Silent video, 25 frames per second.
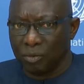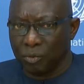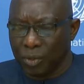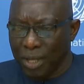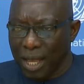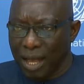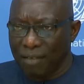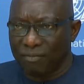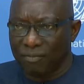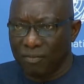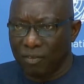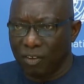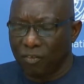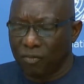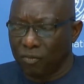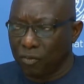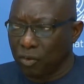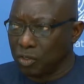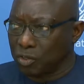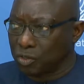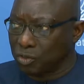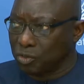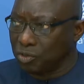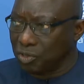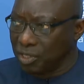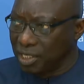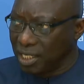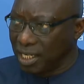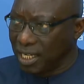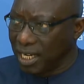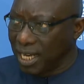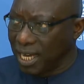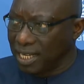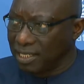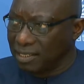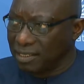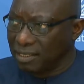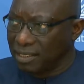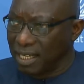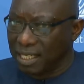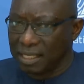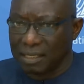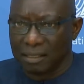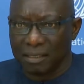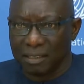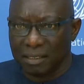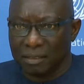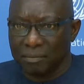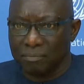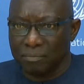We have, of course, to realize that
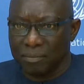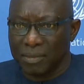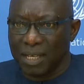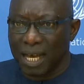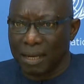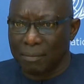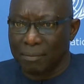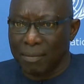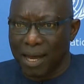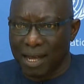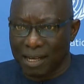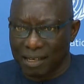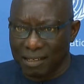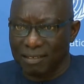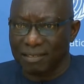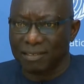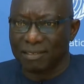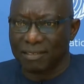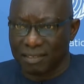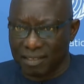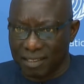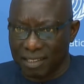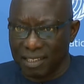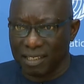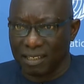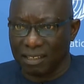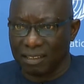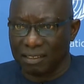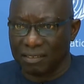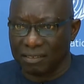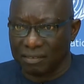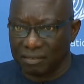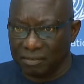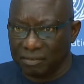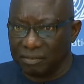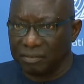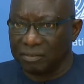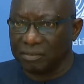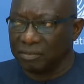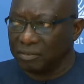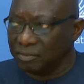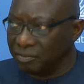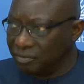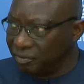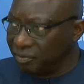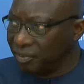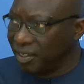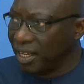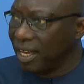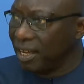Myanmar is still
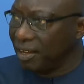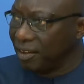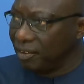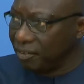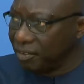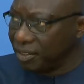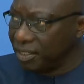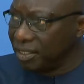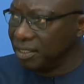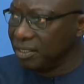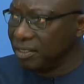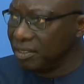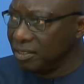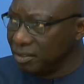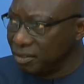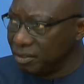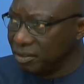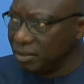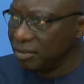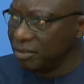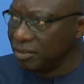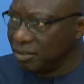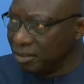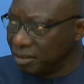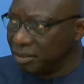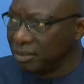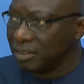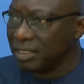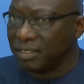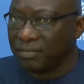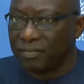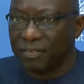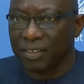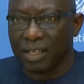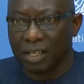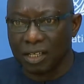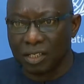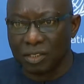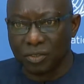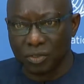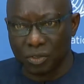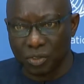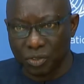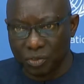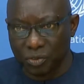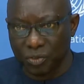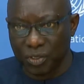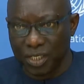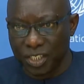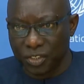very difficult
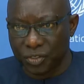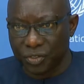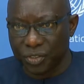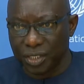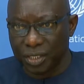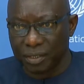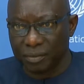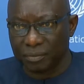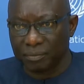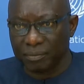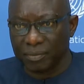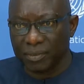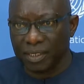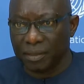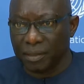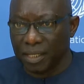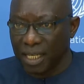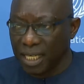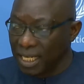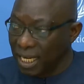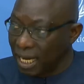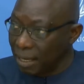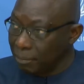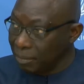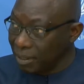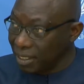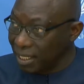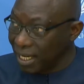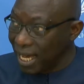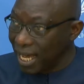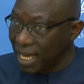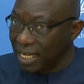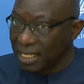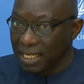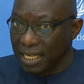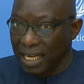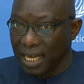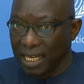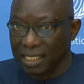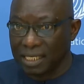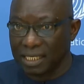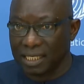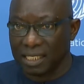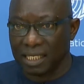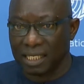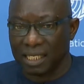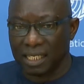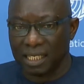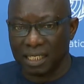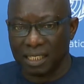situation. And I'm glad
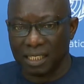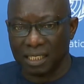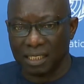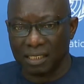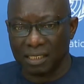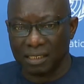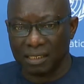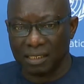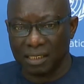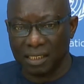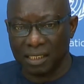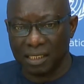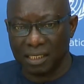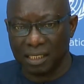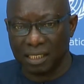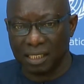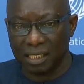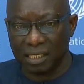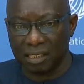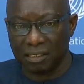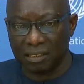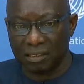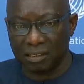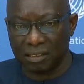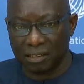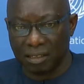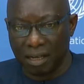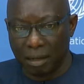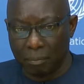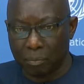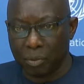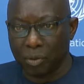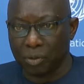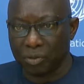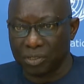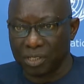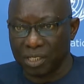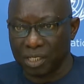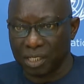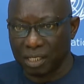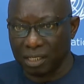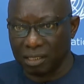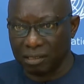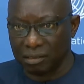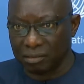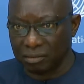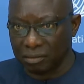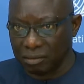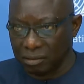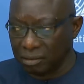that uh, the uh,
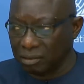rapporteur